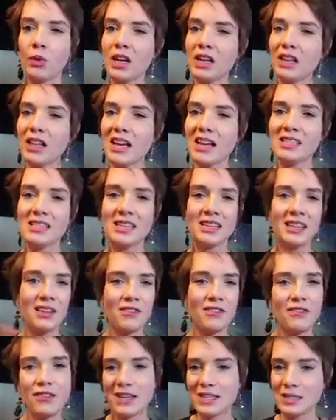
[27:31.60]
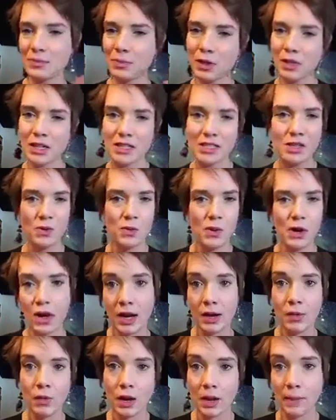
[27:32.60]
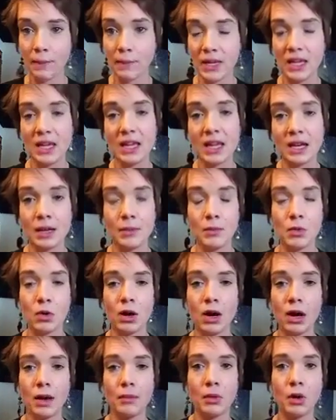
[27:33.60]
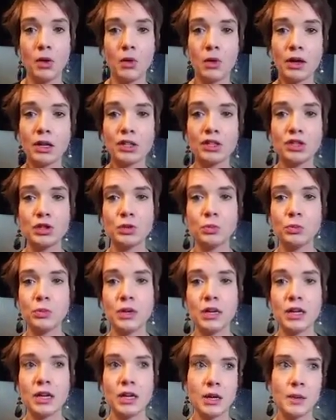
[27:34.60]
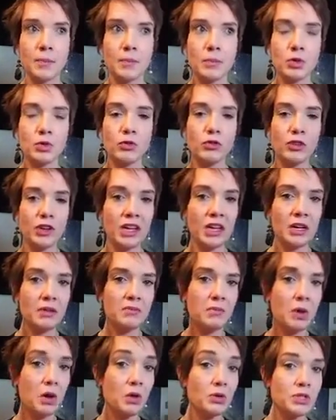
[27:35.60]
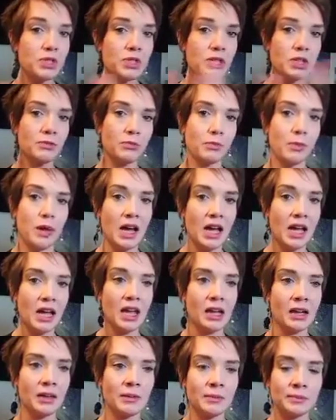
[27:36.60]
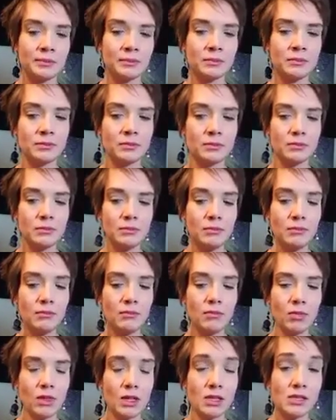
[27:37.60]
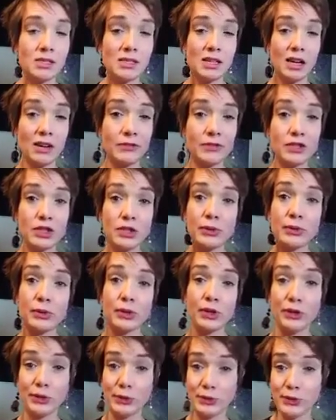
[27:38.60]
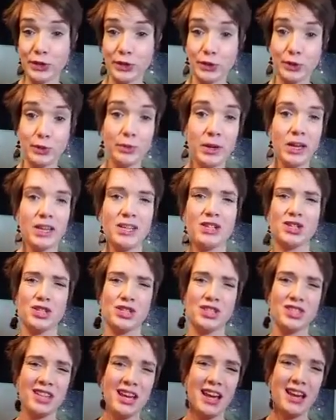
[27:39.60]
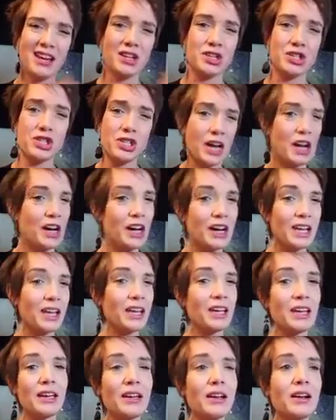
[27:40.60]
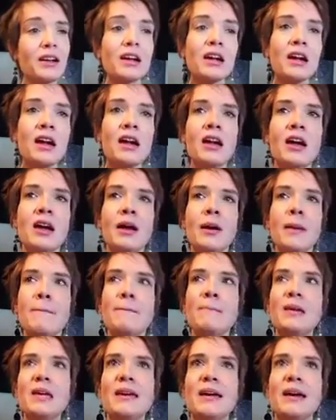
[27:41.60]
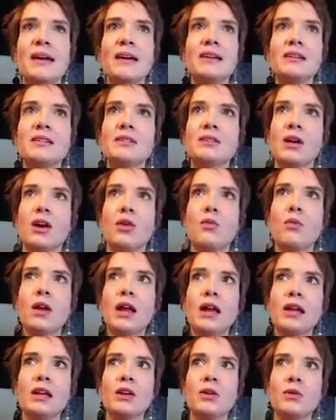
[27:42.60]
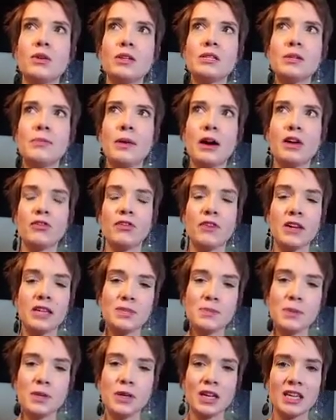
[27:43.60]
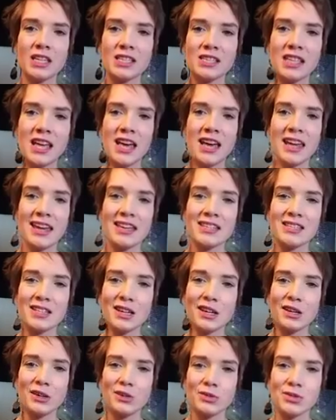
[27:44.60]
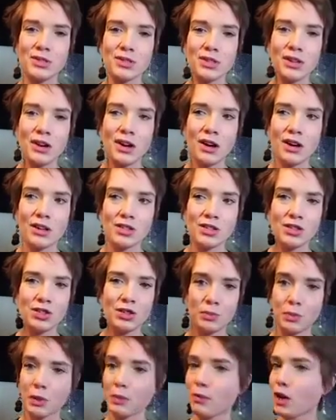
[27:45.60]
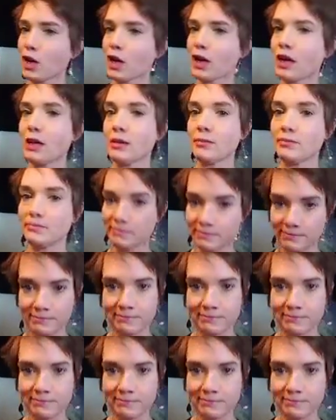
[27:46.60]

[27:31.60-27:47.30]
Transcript: realizing that Facebook isn't where I want to be anymore. I'm going to be moving most of my stuff to YouTube and just kind of sharing it here, because what I notice about Facebook is that it's a used car supermarket.